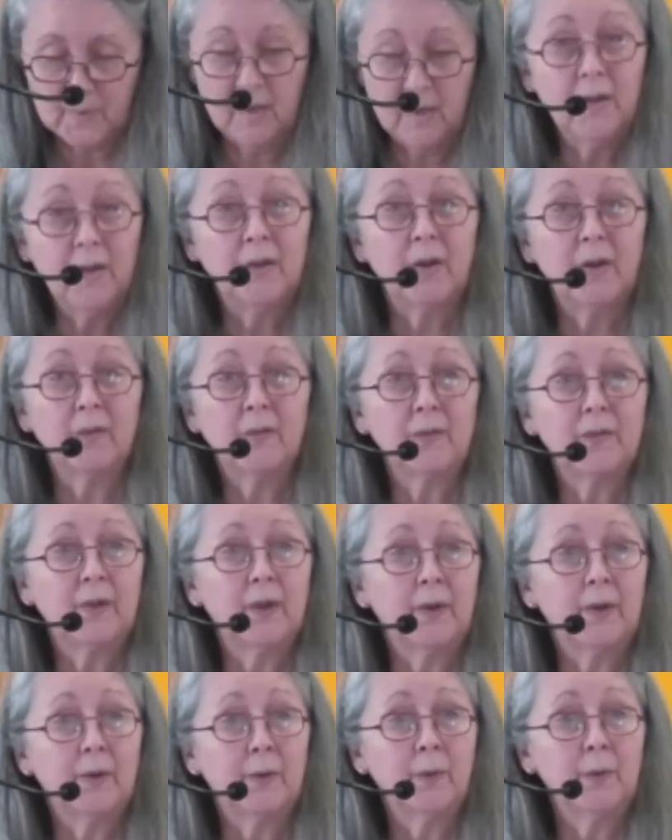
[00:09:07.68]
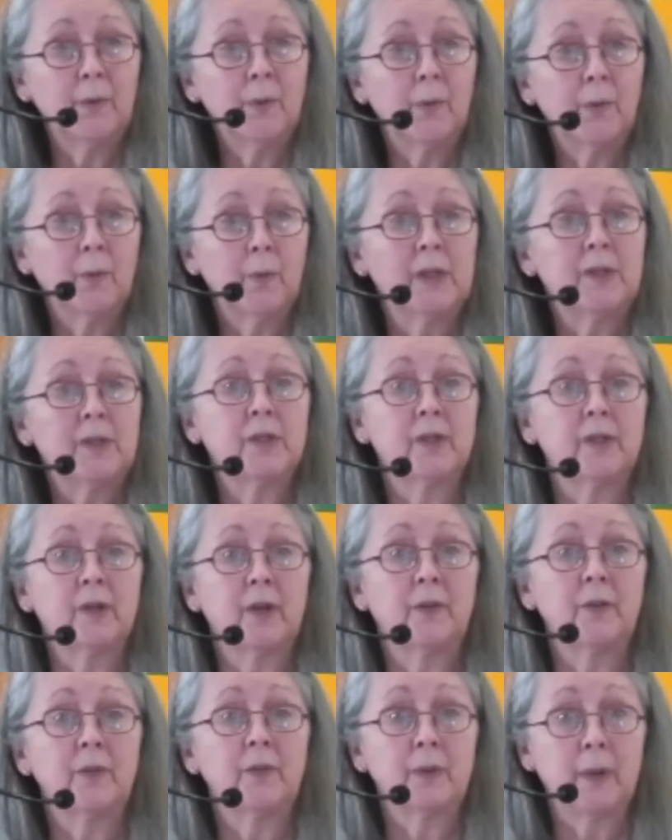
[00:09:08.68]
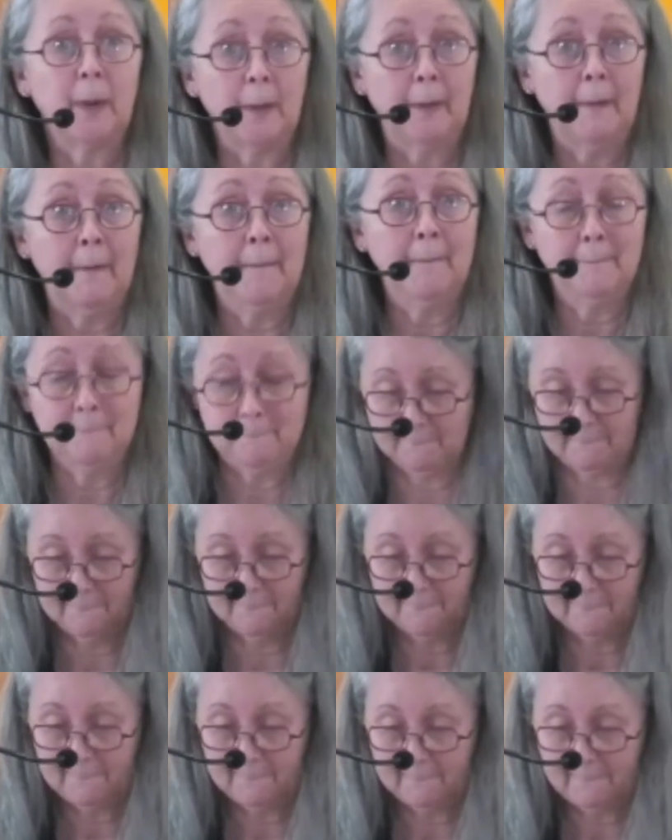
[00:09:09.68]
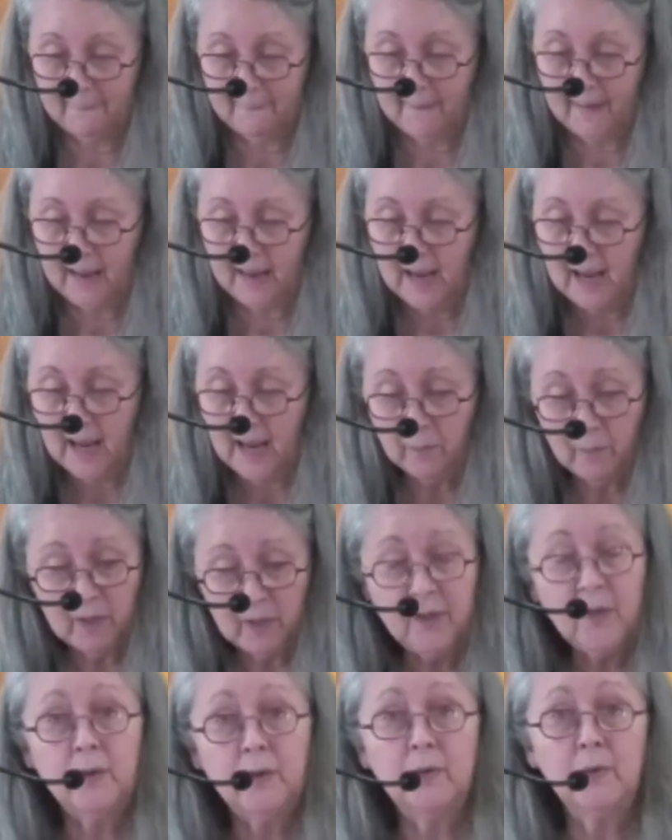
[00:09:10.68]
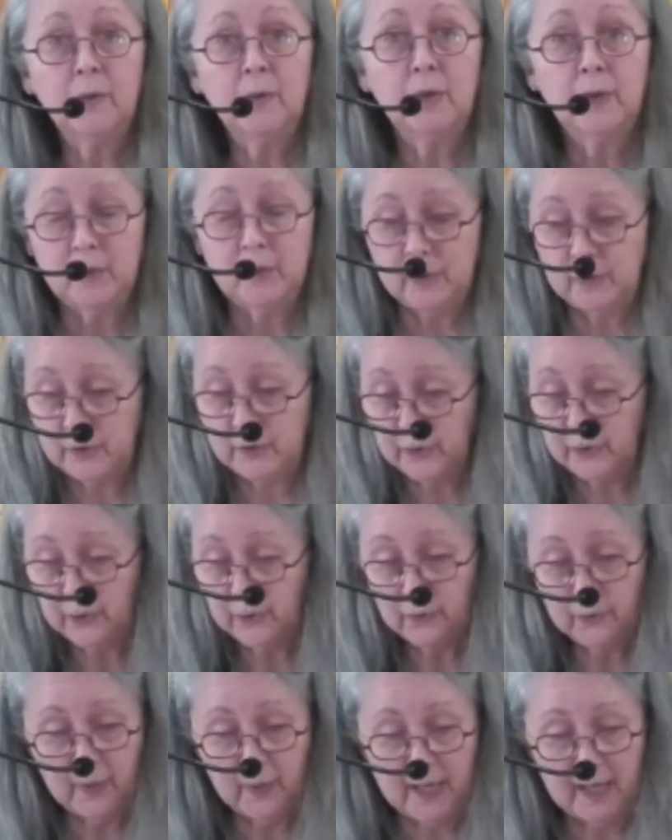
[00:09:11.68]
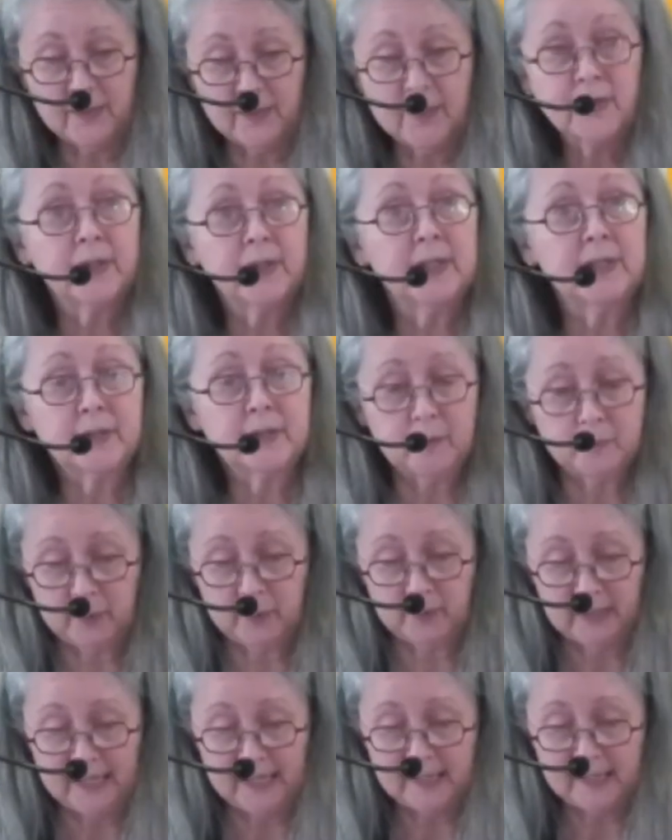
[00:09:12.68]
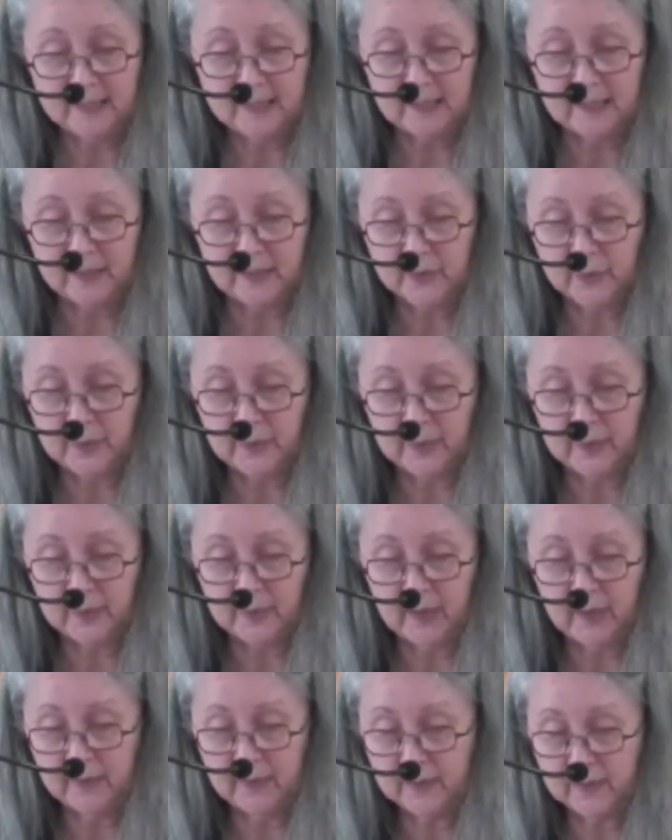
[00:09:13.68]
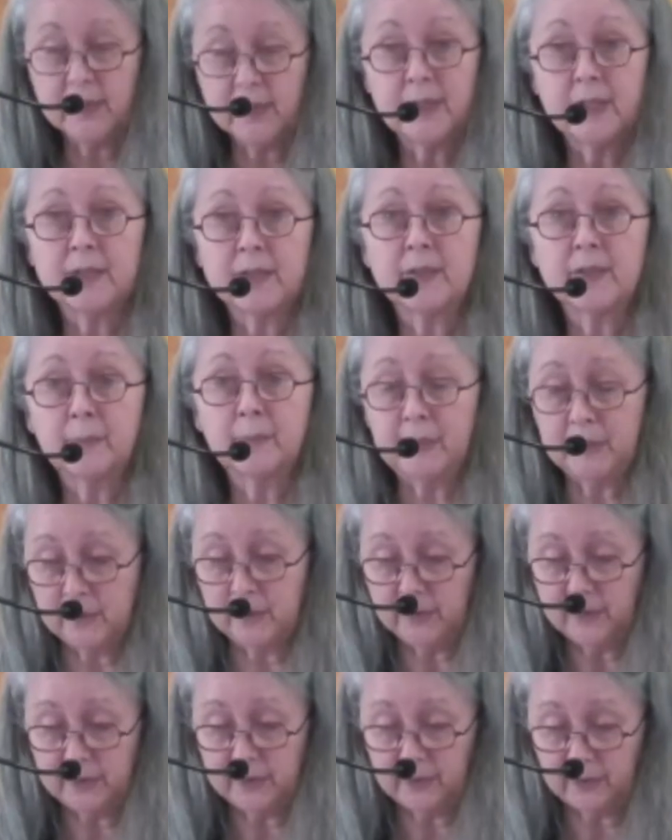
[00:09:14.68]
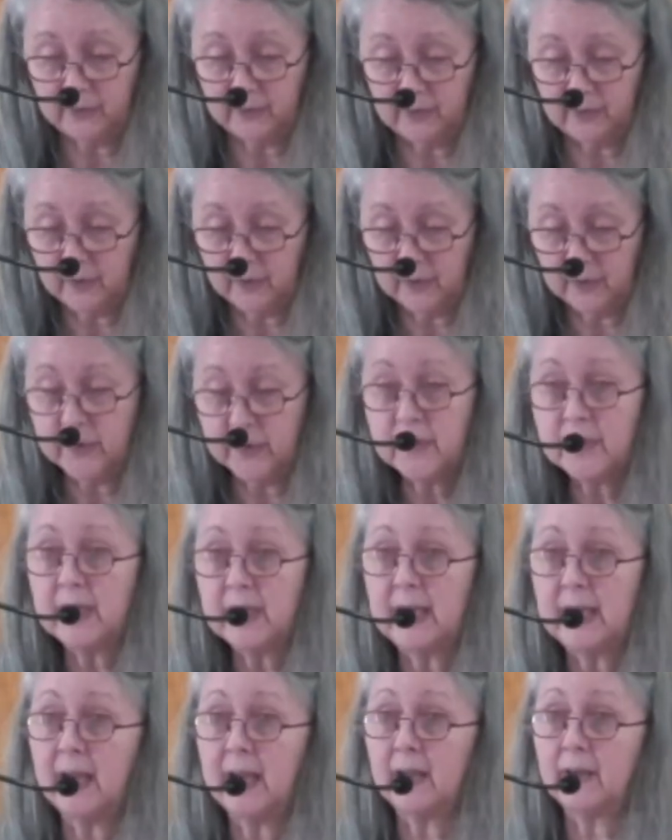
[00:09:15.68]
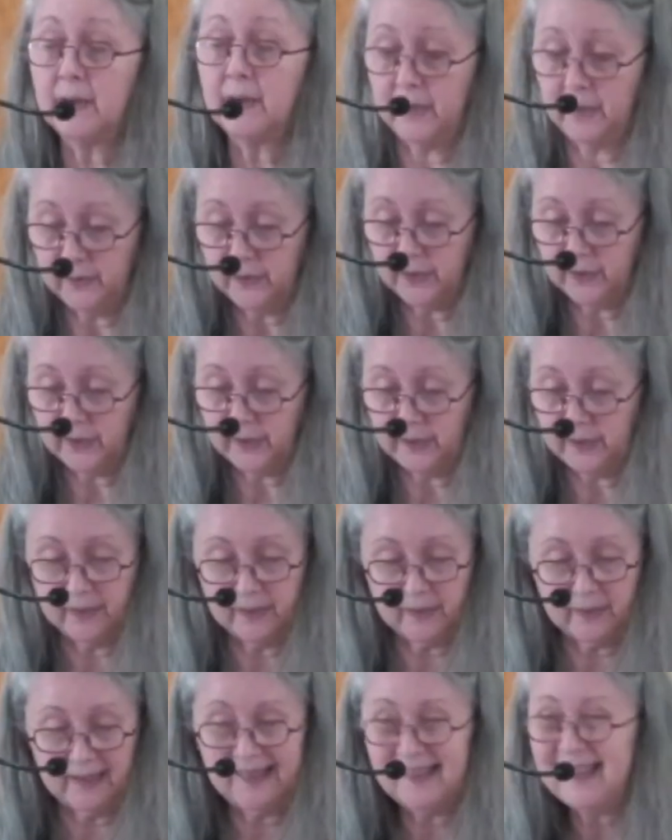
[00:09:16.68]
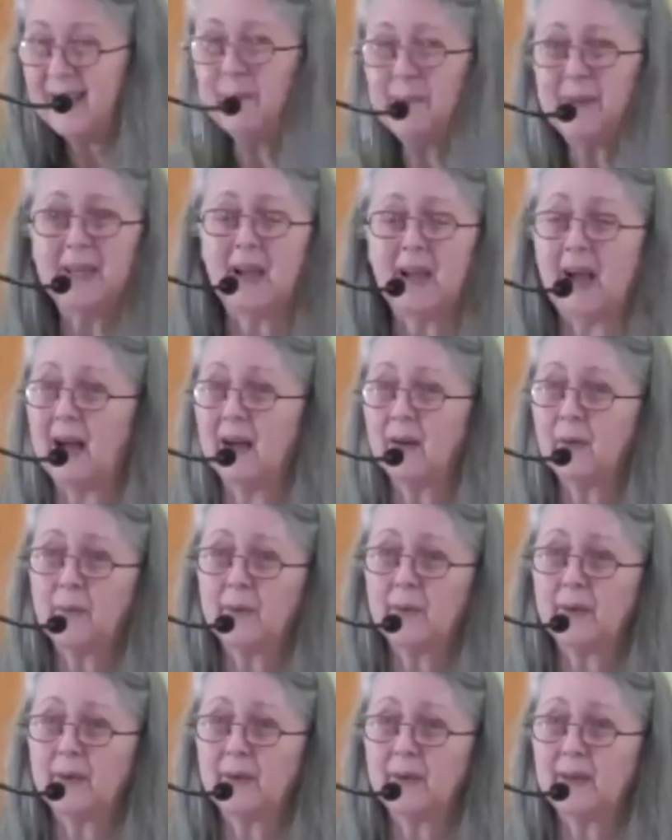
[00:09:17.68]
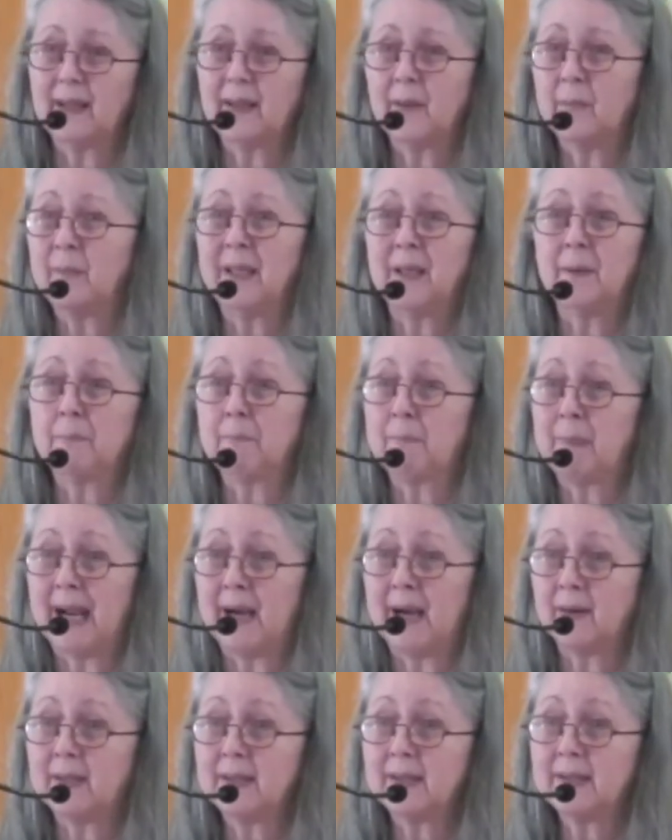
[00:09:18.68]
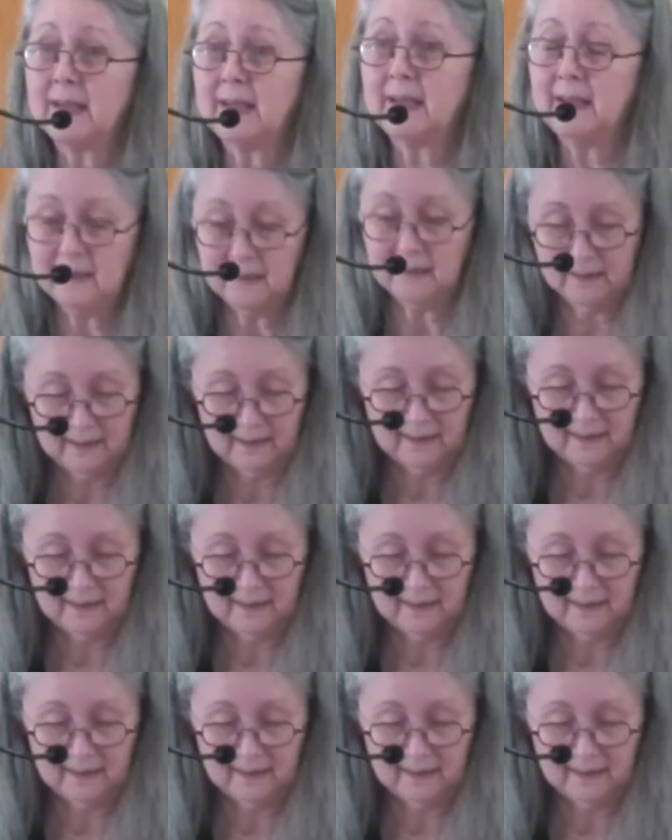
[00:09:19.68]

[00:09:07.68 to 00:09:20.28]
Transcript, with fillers: You don't know what you don't know. And when you do enter into places where others disabuse you of closely held notions, it can be awkward, it can be embarrassing.